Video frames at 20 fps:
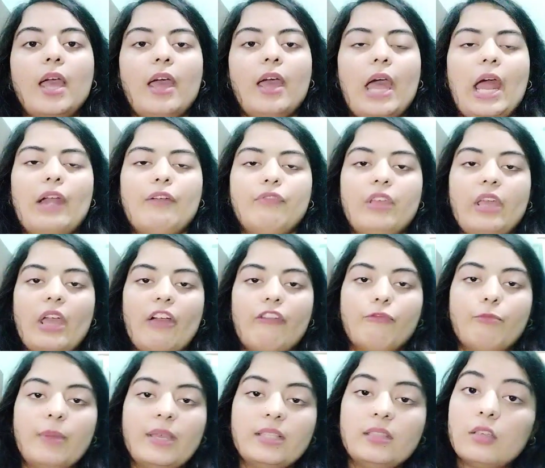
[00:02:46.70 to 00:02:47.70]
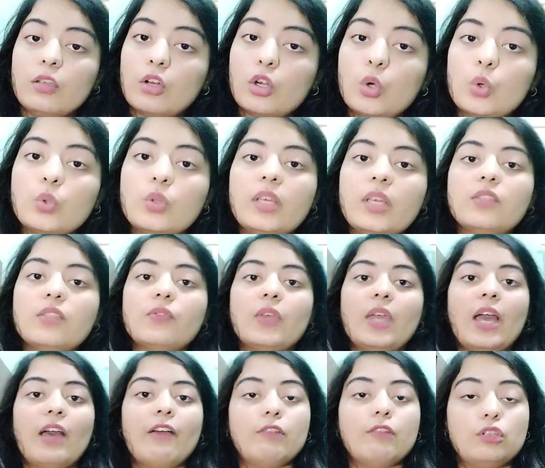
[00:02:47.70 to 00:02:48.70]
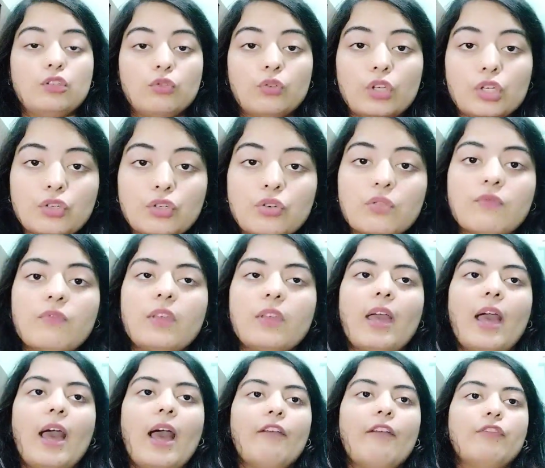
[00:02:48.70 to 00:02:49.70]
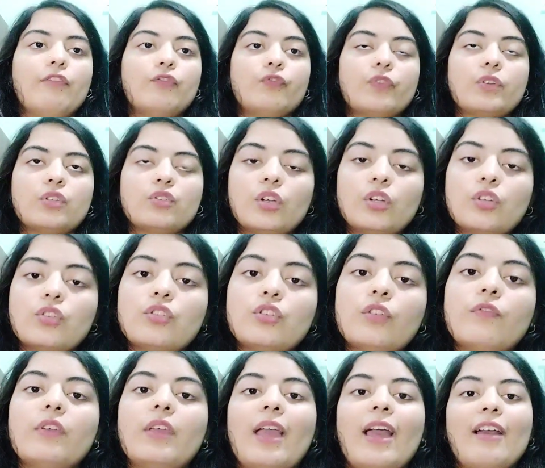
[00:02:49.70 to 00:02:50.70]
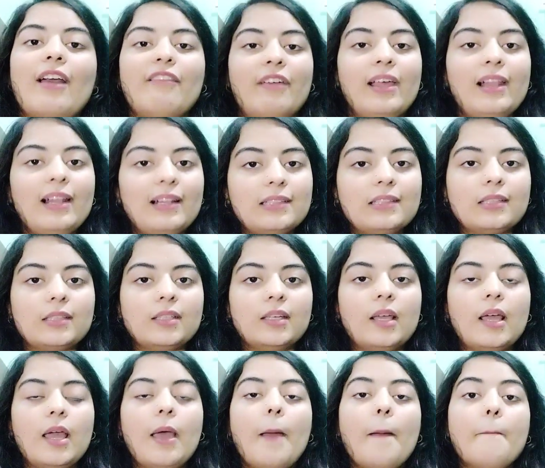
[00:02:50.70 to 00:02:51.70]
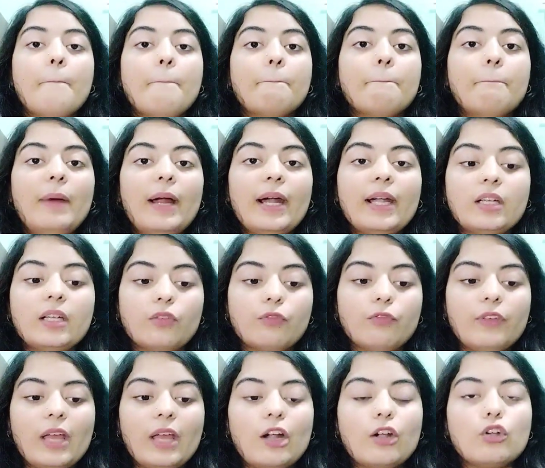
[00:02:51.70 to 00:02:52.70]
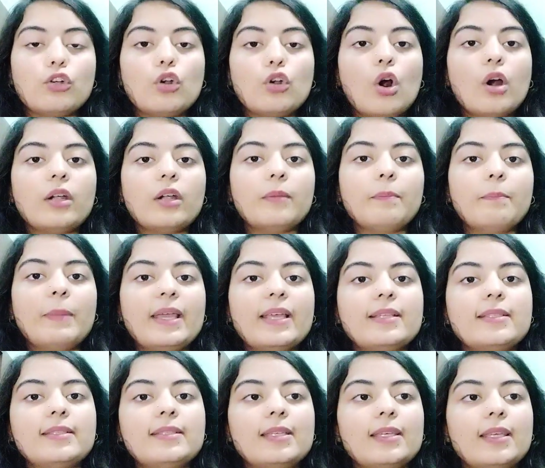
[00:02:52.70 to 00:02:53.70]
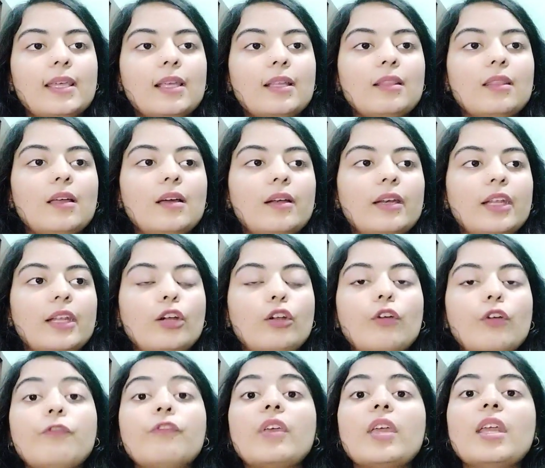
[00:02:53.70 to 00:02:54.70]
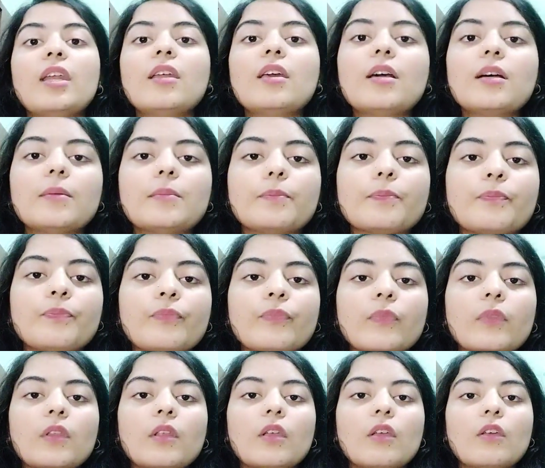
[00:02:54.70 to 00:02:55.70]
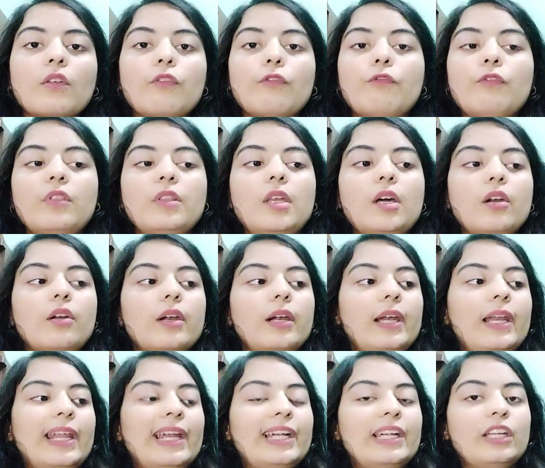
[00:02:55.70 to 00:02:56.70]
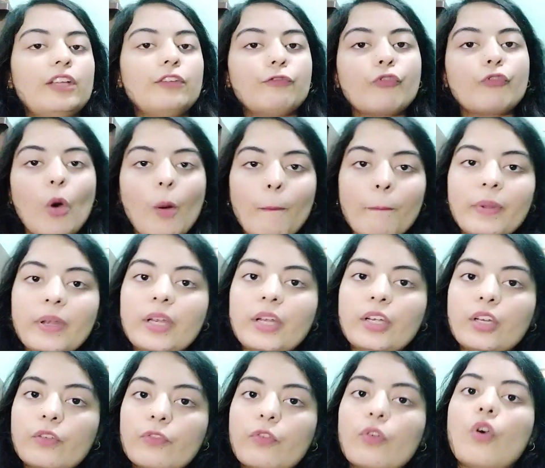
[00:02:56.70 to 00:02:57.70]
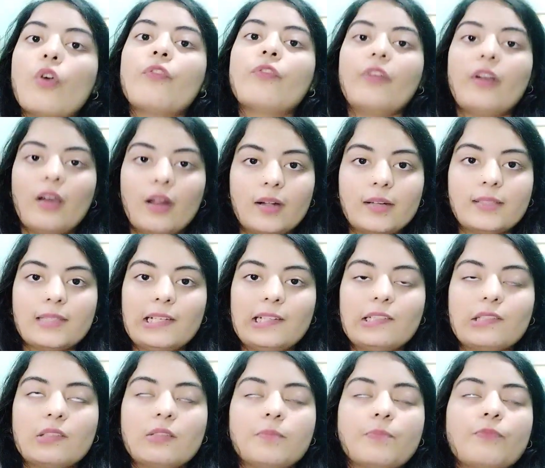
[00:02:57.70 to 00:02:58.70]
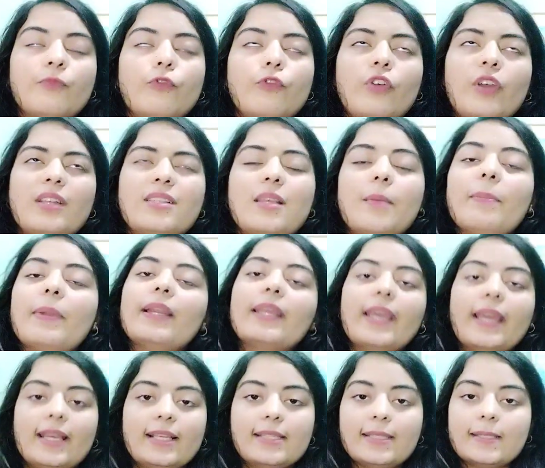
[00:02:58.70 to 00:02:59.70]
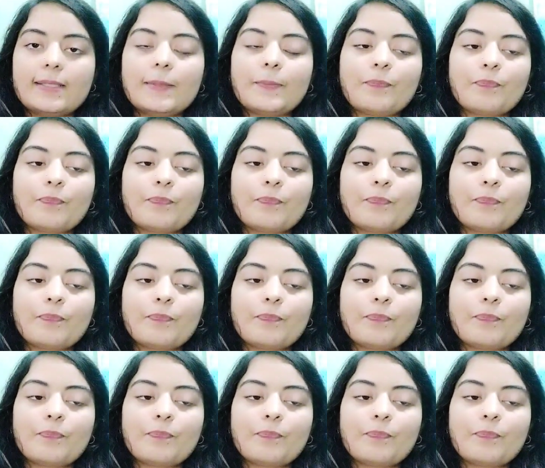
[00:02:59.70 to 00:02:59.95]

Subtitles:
and we have basic clothing, we have education, we have infrastructure, we have health, but we are not basicing the need of income with the relative competitive of ourselves. For example, guess